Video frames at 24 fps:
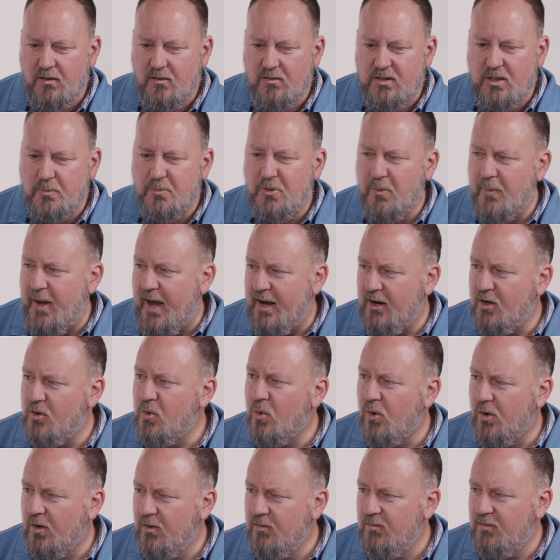diplomat
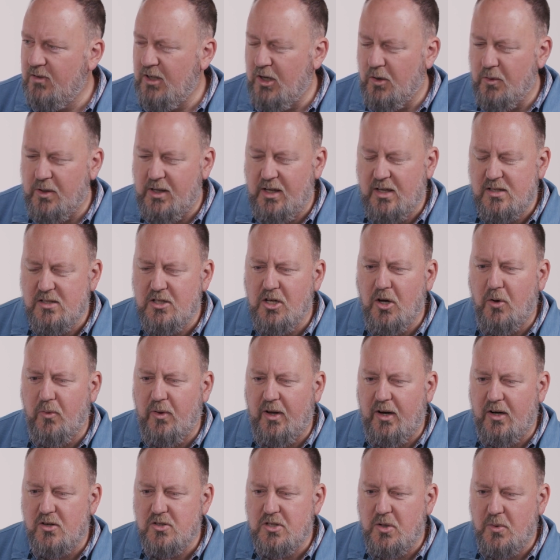corps, kids go
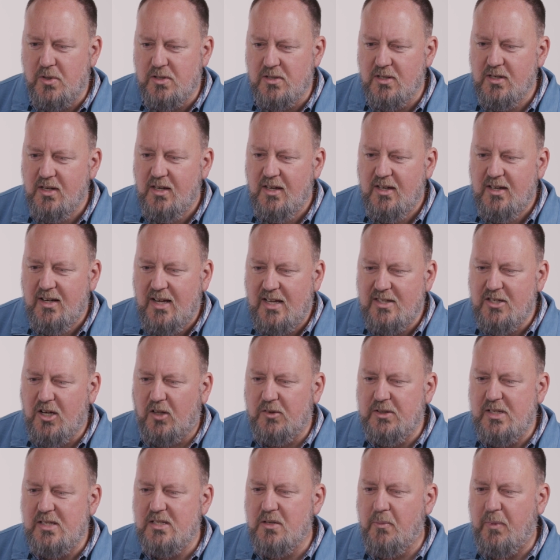there. So it's all
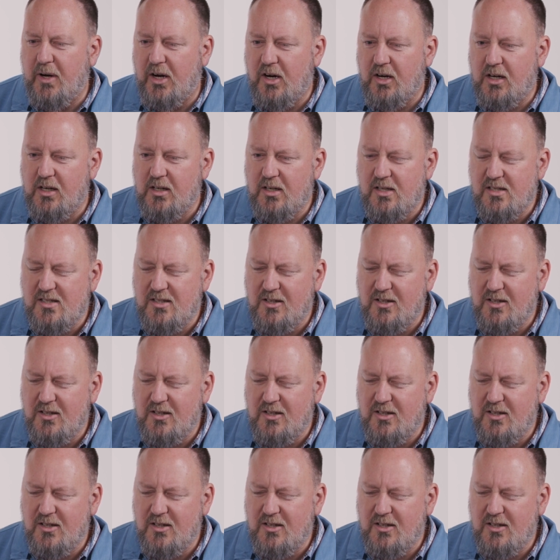these Americans.